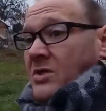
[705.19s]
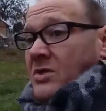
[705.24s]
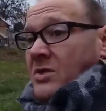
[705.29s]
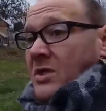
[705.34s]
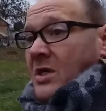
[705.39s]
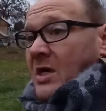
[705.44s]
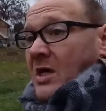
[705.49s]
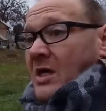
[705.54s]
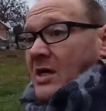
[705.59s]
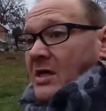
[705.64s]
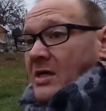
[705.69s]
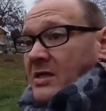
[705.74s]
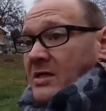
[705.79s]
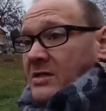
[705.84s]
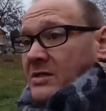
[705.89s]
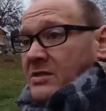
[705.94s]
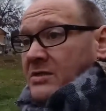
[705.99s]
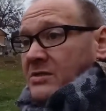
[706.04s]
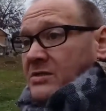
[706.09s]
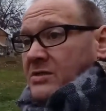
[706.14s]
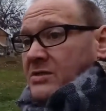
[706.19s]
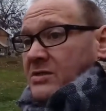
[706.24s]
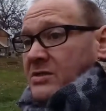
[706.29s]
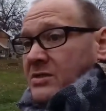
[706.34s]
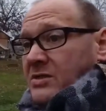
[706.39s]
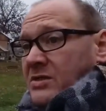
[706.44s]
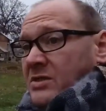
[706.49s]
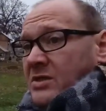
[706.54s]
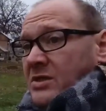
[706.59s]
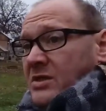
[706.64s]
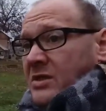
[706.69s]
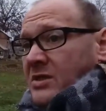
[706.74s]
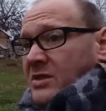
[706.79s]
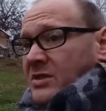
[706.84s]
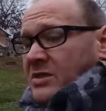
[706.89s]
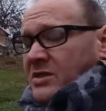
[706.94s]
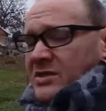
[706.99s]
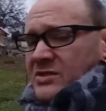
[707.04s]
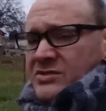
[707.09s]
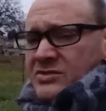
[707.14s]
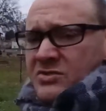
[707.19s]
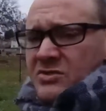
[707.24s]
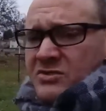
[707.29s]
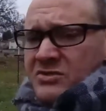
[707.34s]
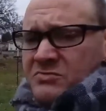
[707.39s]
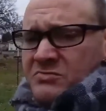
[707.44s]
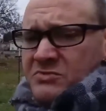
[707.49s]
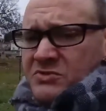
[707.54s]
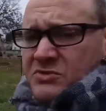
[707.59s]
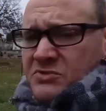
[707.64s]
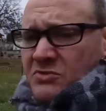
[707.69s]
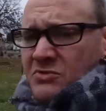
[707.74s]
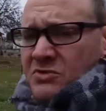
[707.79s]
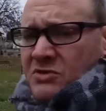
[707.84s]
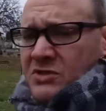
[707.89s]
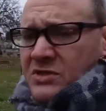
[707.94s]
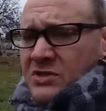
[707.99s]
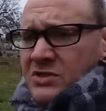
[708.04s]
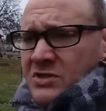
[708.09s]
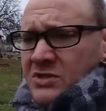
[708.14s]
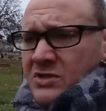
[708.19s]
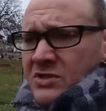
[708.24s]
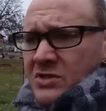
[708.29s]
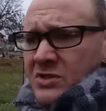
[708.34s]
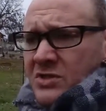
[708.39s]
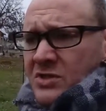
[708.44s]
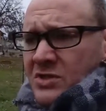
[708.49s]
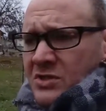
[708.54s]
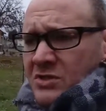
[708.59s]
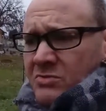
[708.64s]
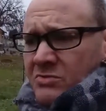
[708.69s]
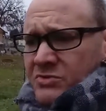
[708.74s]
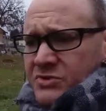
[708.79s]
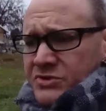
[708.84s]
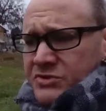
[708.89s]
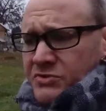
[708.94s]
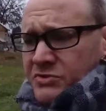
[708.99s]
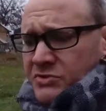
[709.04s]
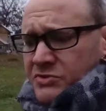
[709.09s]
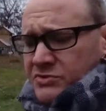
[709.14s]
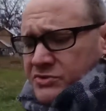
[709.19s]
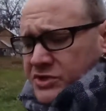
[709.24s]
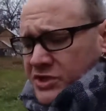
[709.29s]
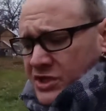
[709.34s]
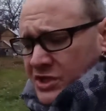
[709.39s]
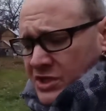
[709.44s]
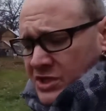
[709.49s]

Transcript: I think it's Christmas Story with Scrooge.